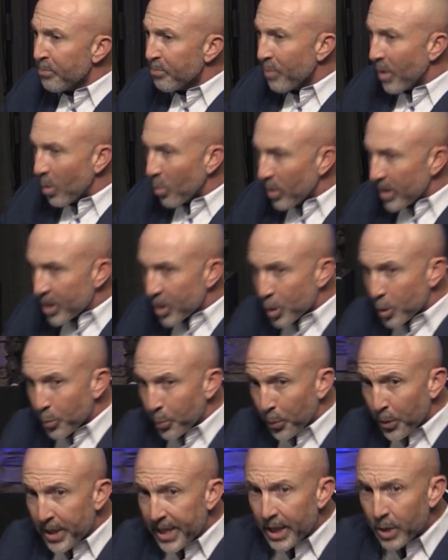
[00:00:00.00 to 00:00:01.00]
But when
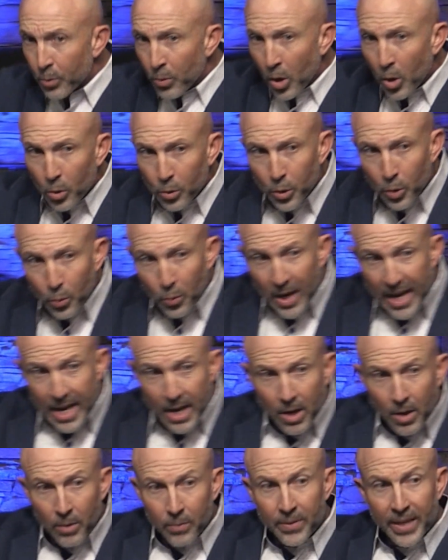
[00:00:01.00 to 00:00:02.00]
spring rolled
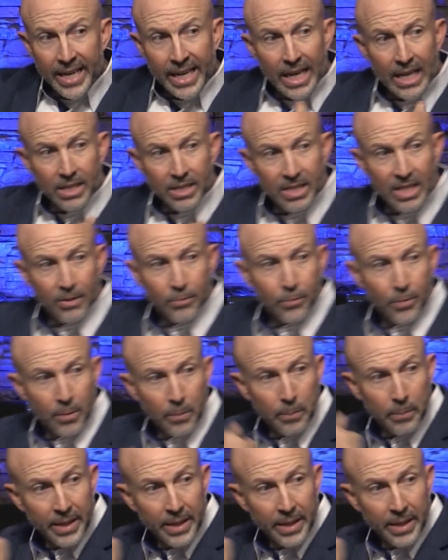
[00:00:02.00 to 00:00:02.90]
around, they had different